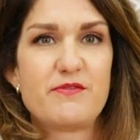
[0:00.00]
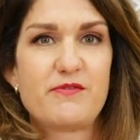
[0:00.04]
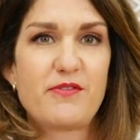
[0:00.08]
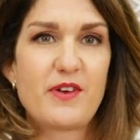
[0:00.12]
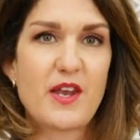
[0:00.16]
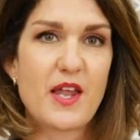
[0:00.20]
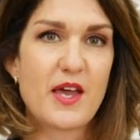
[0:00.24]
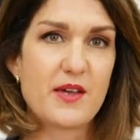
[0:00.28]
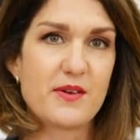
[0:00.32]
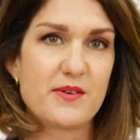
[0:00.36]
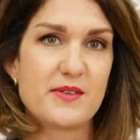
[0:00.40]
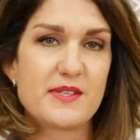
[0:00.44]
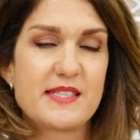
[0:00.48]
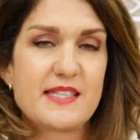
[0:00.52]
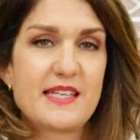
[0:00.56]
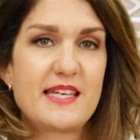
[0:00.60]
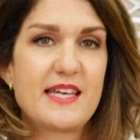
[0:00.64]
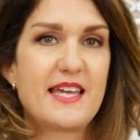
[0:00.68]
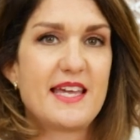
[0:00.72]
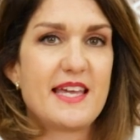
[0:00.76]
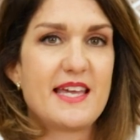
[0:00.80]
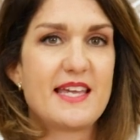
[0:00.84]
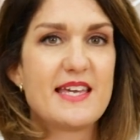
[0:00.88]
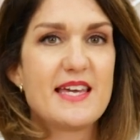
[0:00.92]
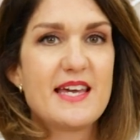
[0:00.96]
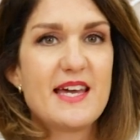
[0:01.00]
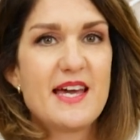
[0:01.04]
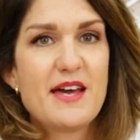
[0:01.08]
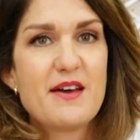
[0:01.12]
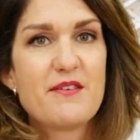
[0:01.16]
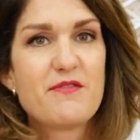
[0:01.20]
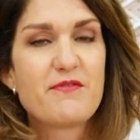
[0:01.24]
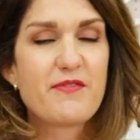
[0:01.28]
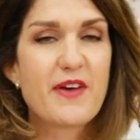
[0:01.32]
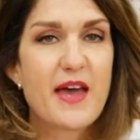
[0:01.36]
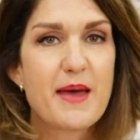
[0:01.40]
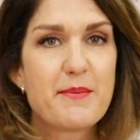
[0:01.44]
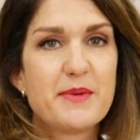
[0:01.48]
floaty,
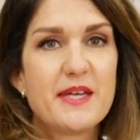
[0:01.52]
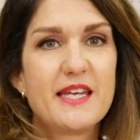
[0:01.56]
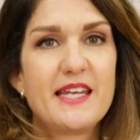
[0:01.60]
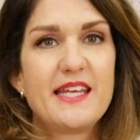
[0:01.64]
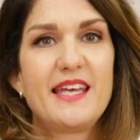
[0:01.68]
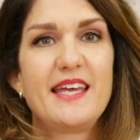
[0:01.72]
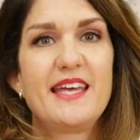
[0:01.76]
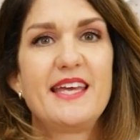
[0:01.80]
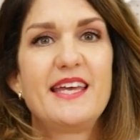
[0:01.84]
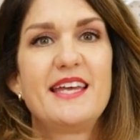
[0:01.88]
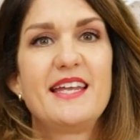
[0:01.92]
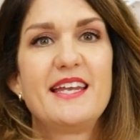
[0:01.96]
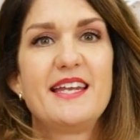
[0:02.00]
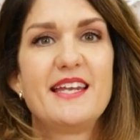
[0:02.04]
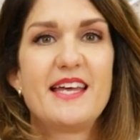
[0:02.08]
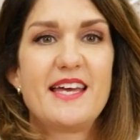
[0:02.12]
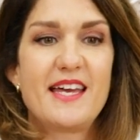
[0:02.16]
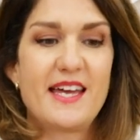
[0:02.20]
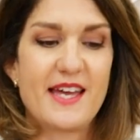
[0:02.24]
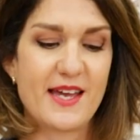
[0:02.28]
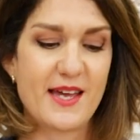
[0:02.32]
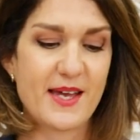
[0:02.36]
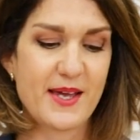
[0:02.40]
feminine,